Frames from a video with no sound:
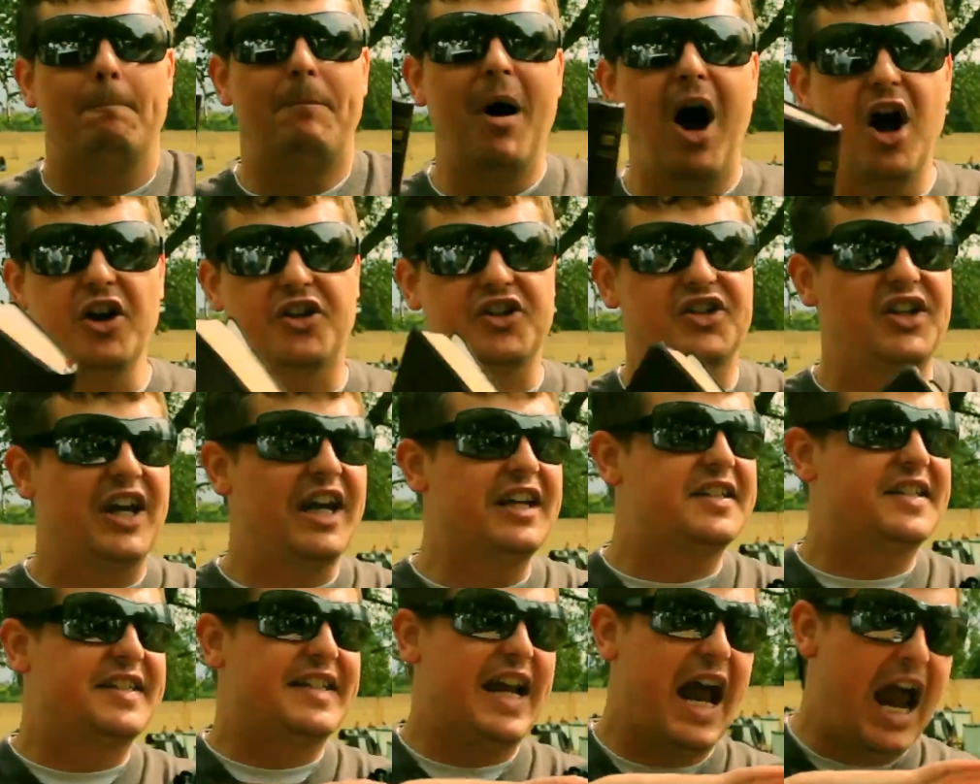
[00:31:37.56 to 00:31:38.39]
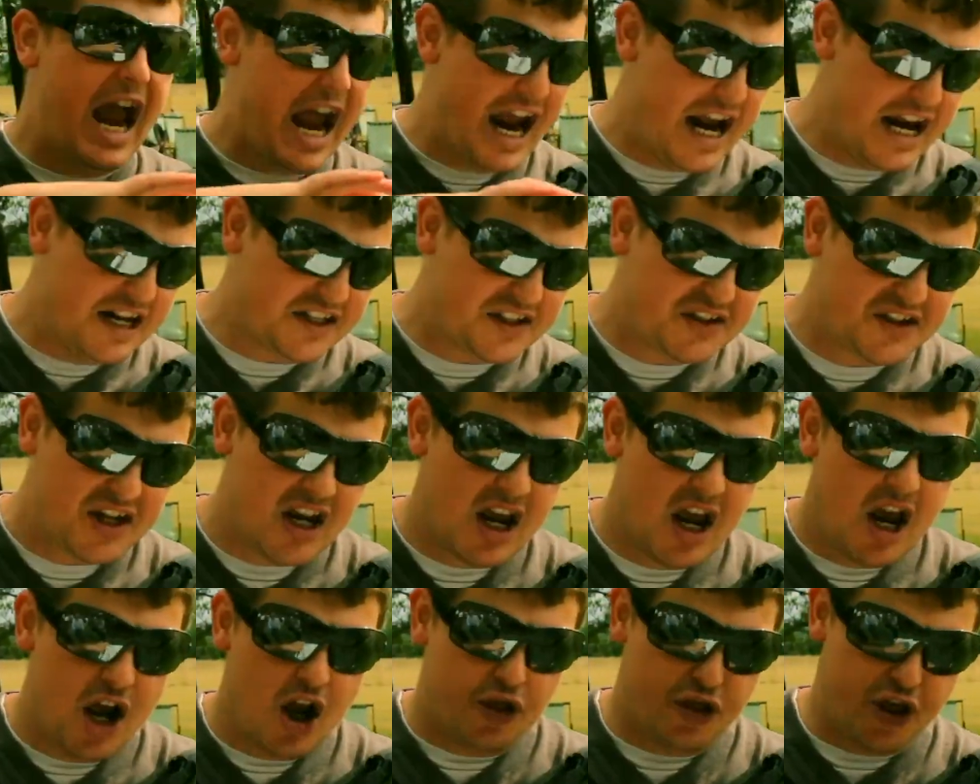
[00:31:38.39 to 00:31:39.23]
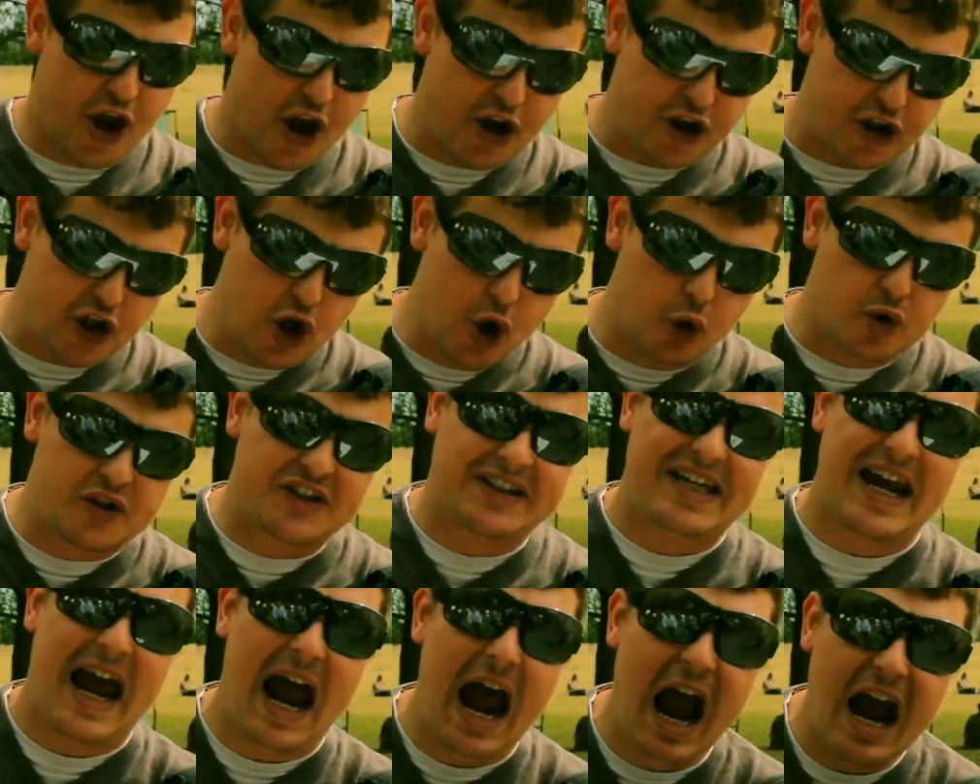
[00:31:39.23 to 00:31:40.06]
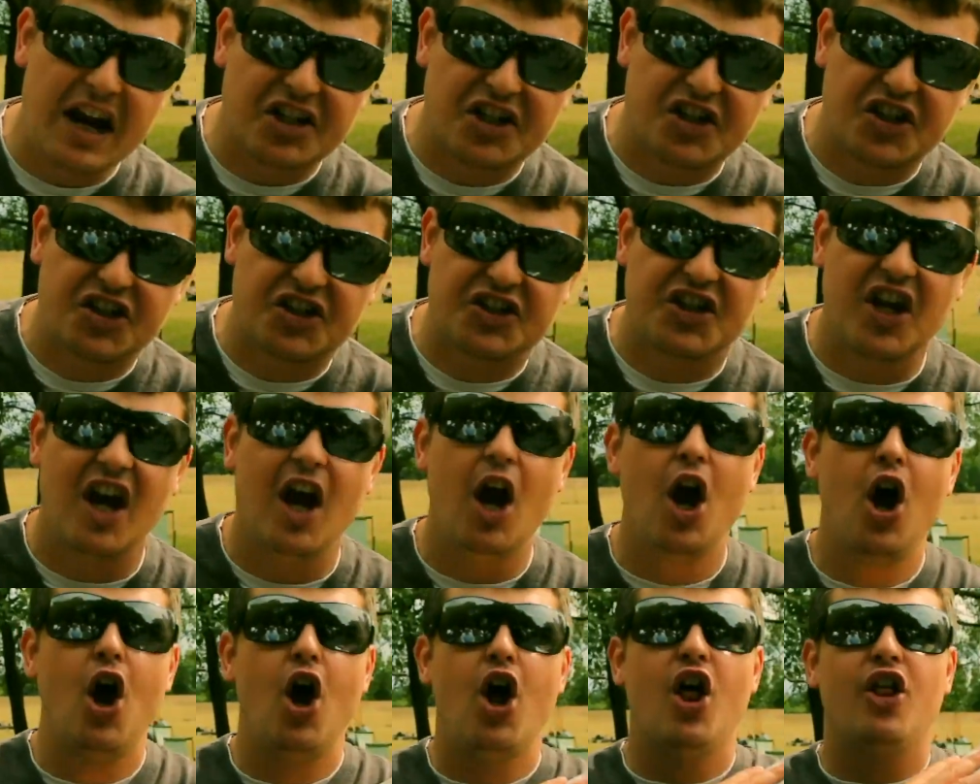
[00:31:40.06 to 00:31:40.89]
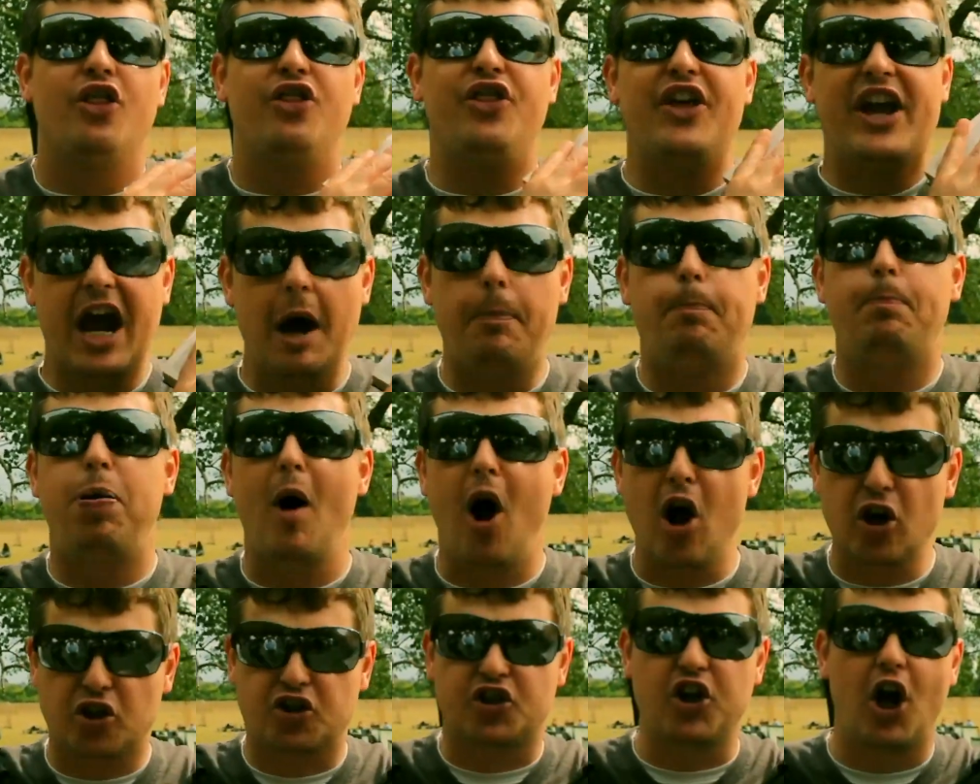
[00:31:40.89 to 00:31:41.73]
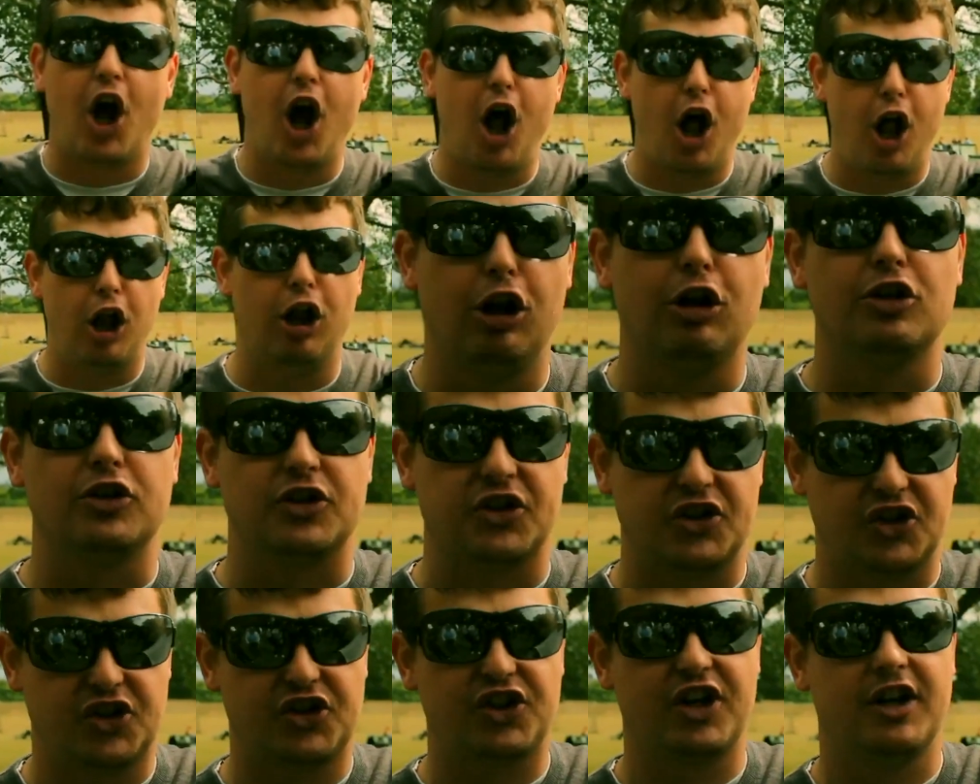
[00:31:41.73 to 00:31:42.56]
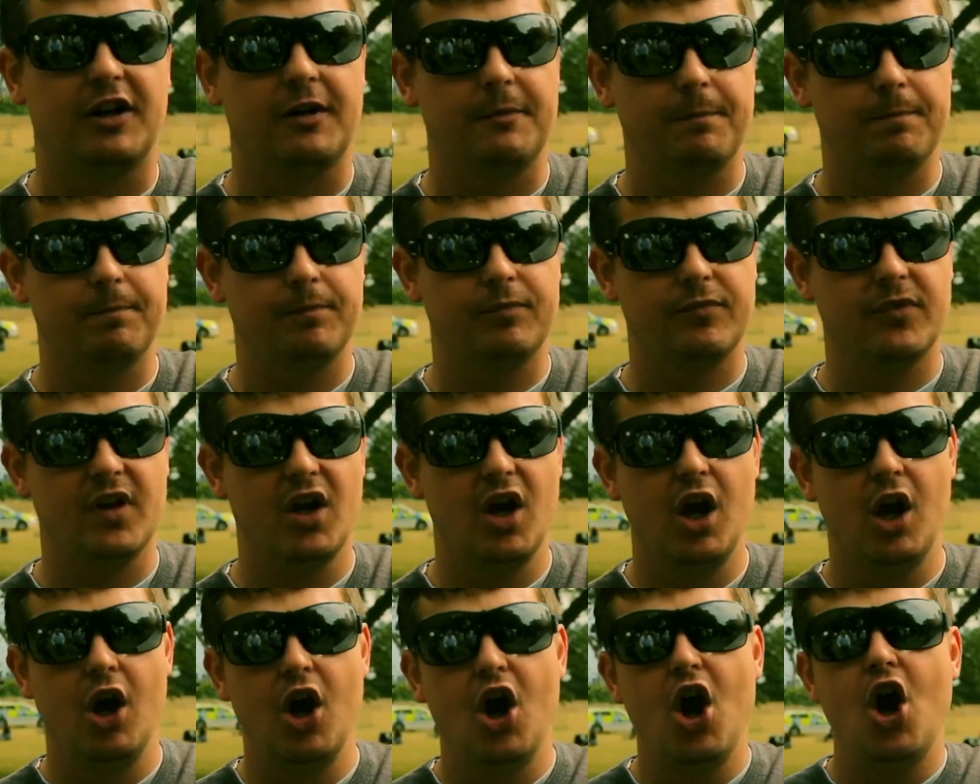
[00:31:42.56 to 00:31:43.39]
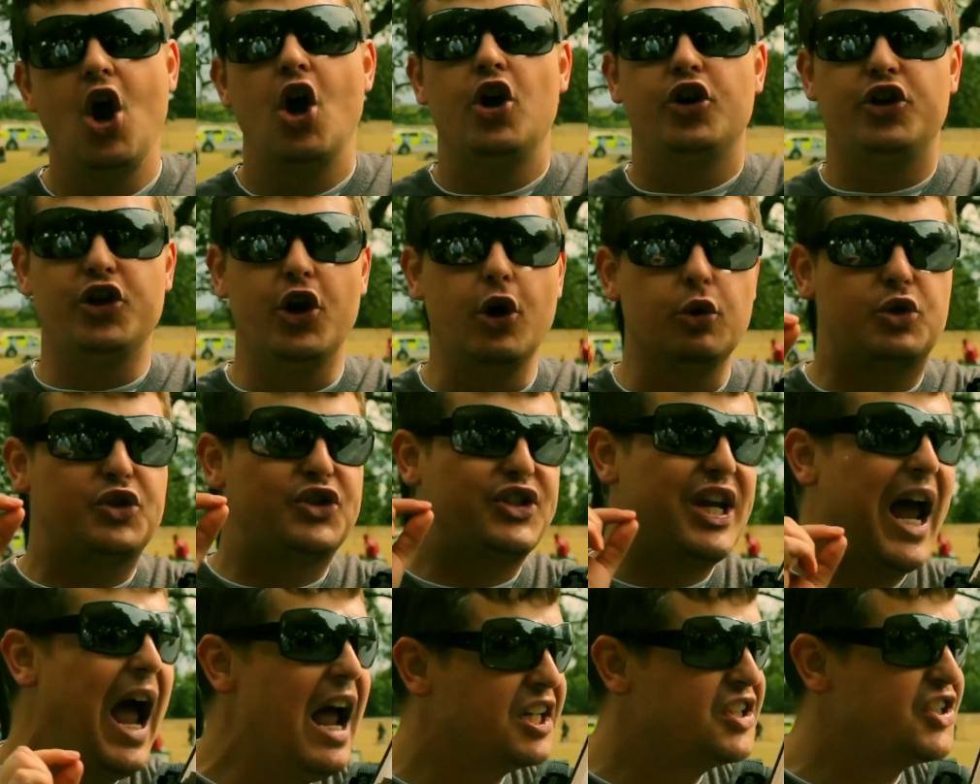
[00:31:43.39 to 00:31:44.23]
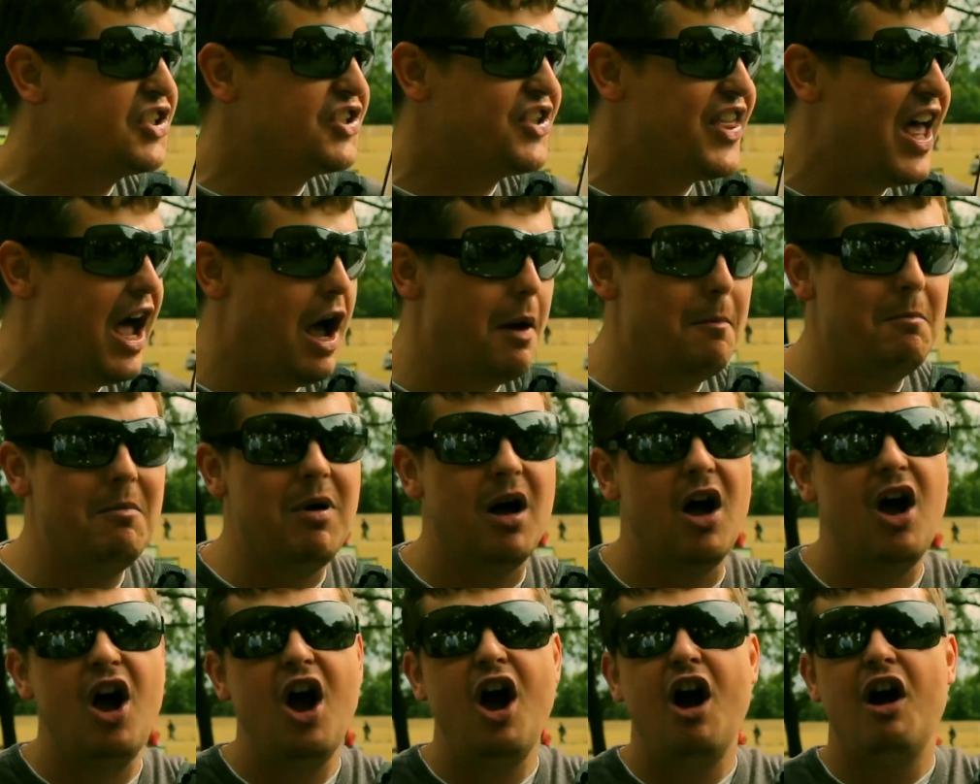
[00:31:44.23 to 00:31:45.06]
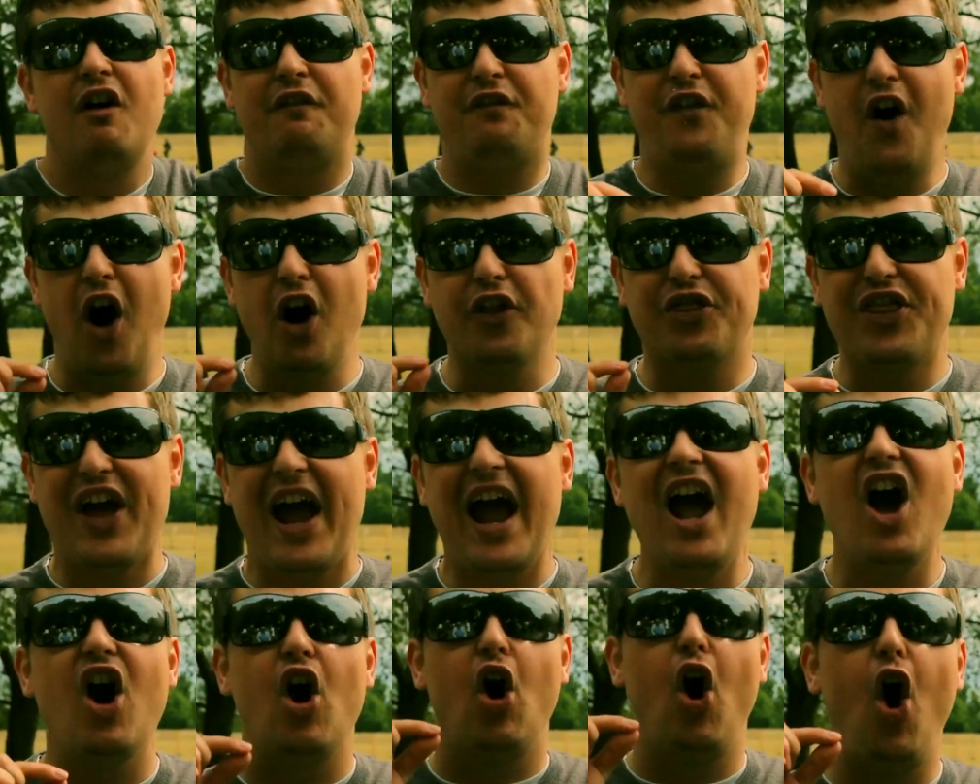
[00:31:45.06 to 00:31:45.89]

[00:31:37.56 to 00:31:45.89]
But it says that you test the apostles. You test them for their